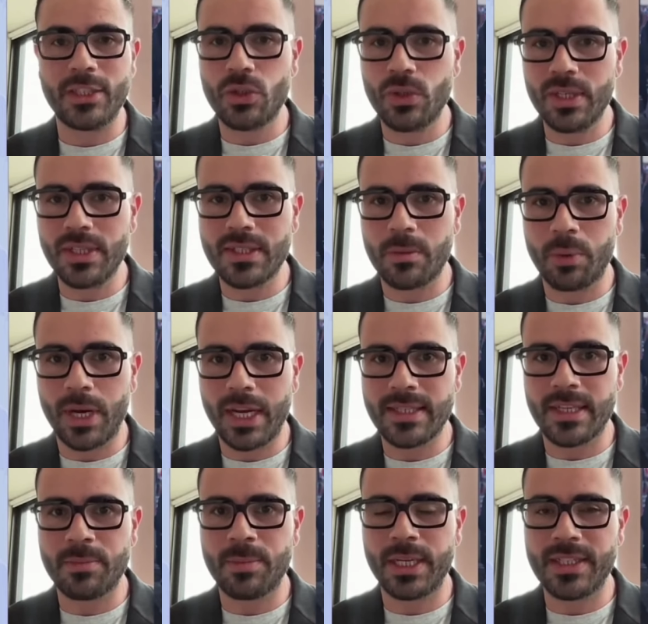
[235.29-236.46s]
It shouldn't surprise
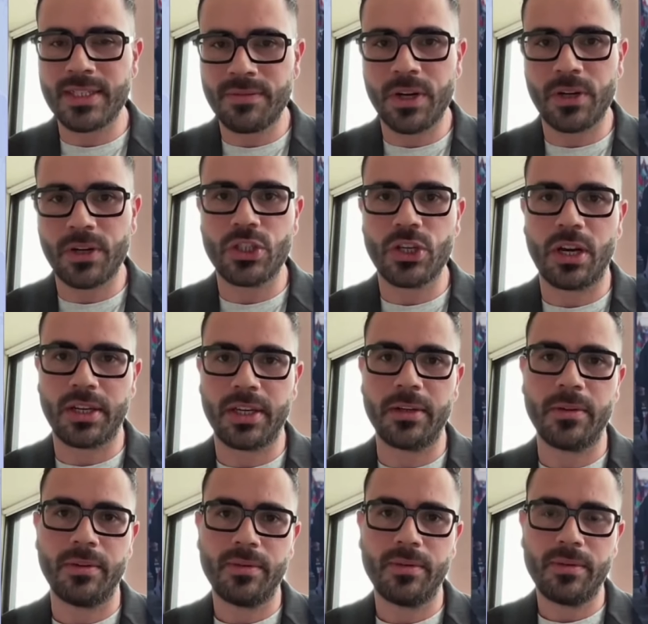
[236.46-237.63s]
us, but it's very
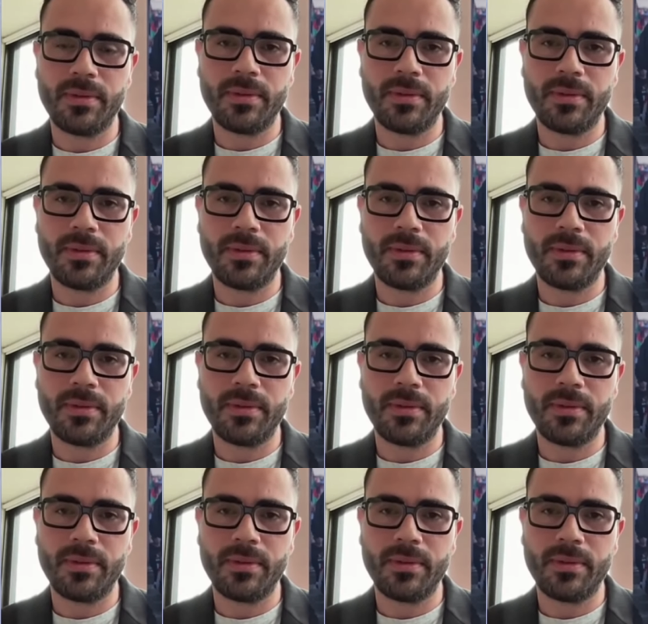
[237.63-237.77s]
shocking.